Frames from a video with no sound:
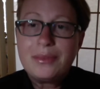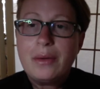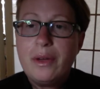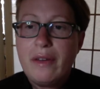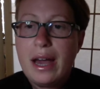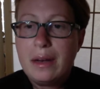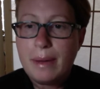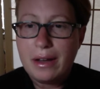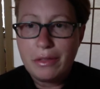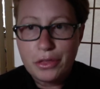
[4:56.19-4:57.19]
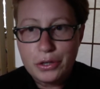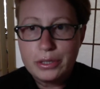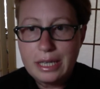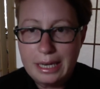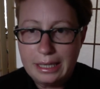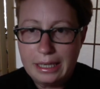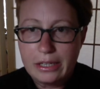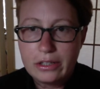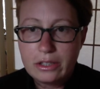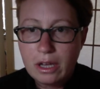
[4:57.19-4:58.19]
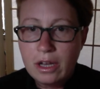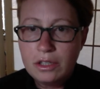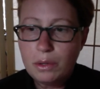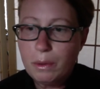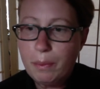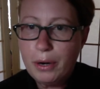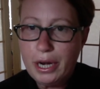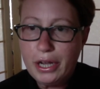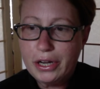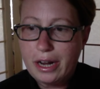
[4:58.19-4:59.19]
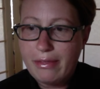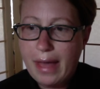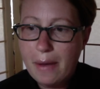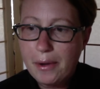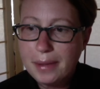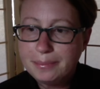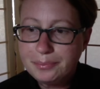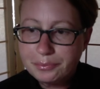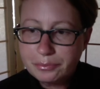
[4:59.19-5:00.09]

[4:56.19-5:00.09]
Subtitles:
we've had about 13 years. So we're pretty good on that one.